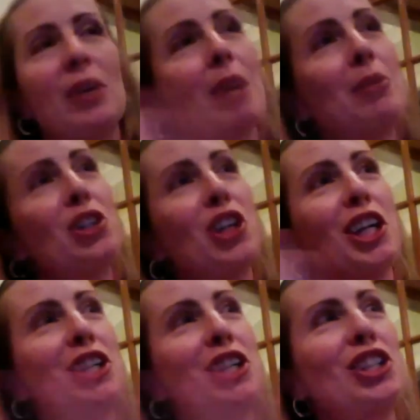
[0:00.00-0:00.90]
in
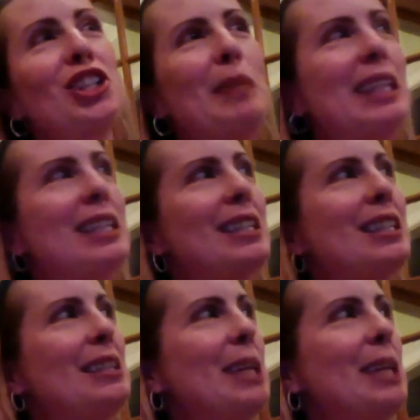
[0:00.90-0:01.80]
charge, nobody
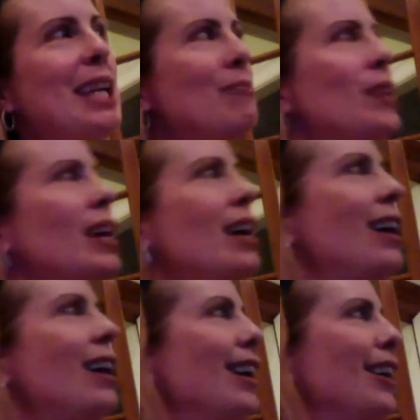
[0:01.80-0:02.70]
listens to me.
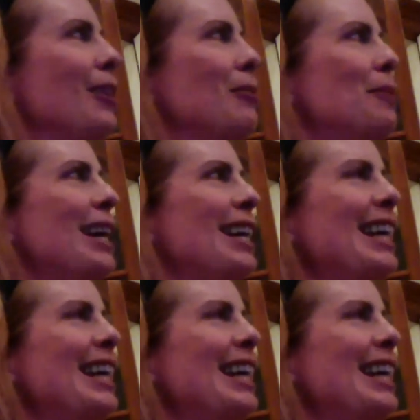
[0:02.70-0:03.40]
Right. Uh, but